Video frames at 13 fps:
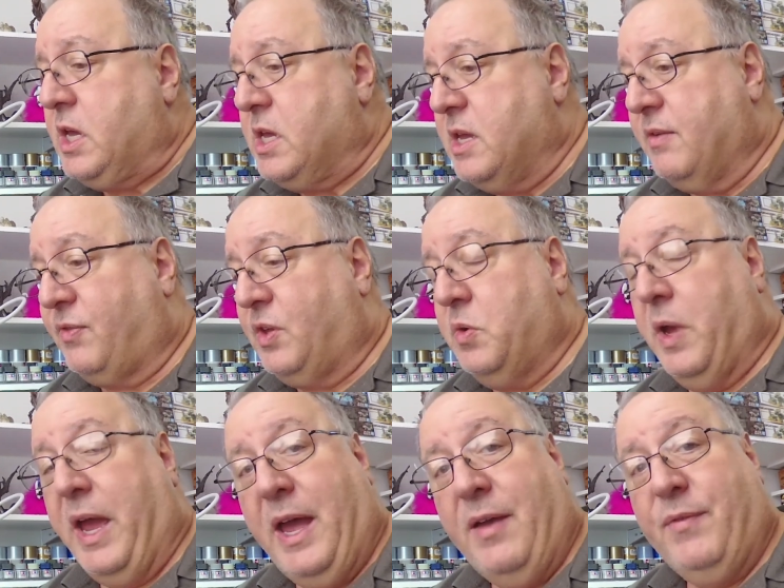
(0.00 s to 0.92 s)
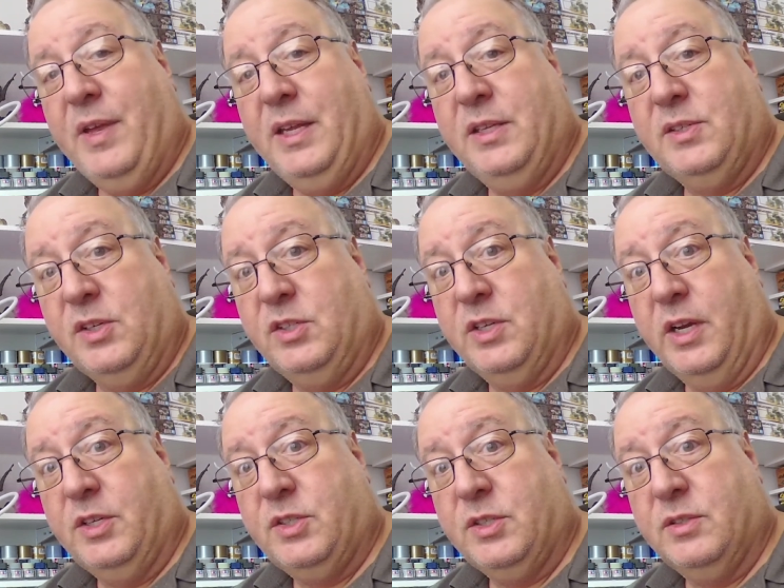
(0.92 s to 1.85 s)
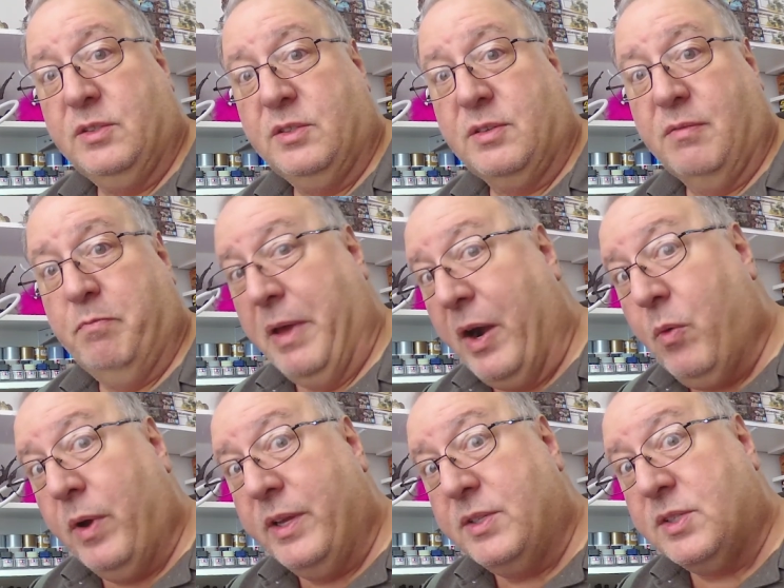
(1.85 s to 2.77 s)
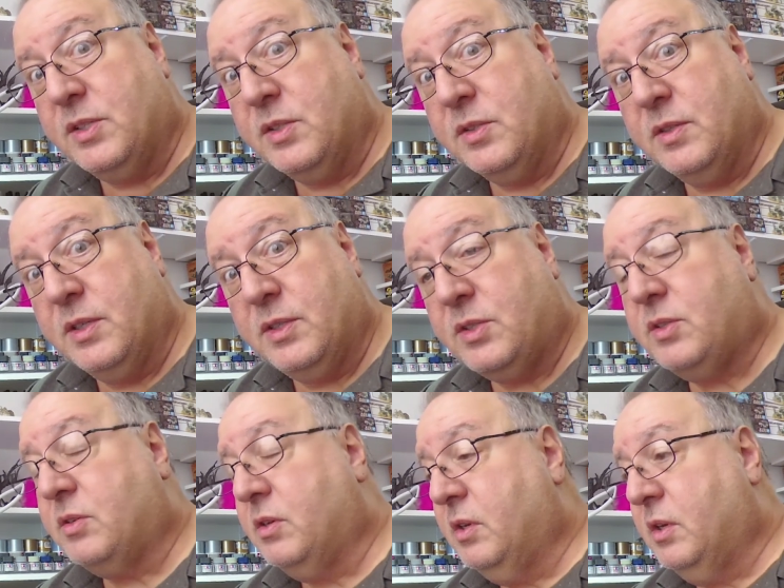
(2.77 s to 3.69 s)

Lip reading: If you have any suggestions of better ways to do this,